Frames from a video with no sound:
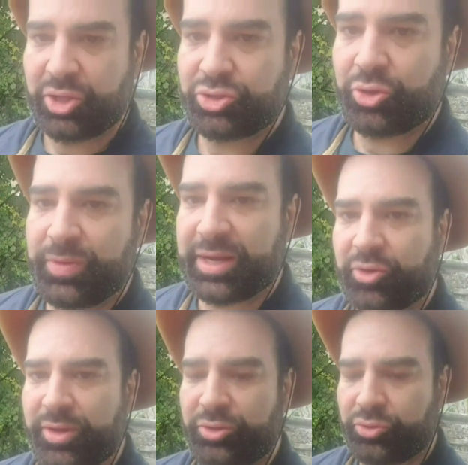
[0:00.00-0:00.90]
So we are
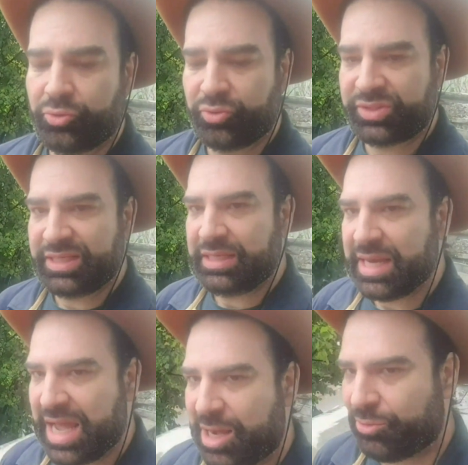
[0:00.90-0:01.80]
going to see
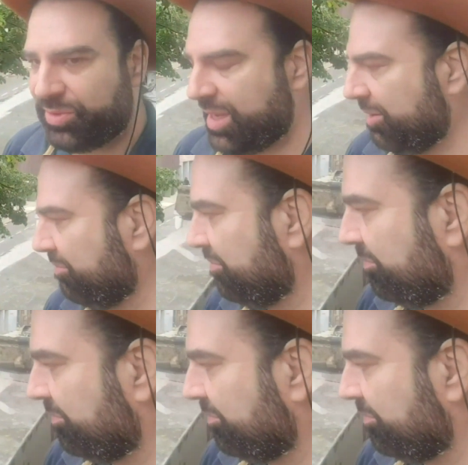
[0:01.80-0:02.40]
now, yeah?